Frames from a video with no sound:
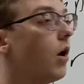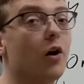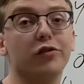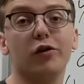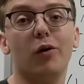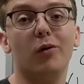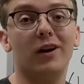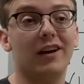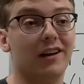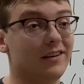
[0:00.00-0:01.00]

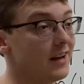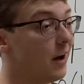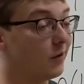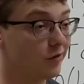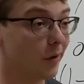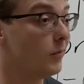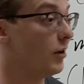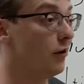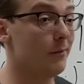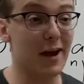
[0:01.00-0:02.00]
Also, now some of
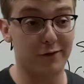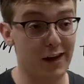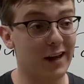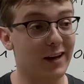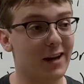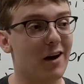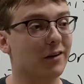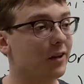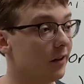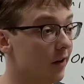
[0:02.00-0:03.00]
you may have taken
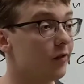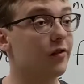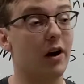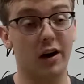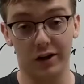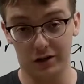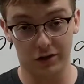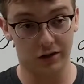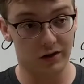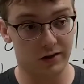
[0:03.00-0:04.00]
calculus.
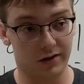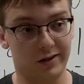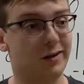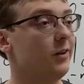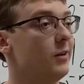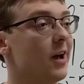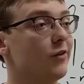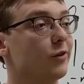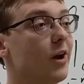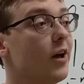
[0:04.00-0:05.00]
You
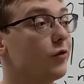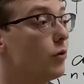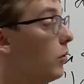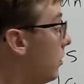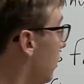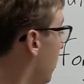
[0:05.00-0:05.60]
guys are in high school.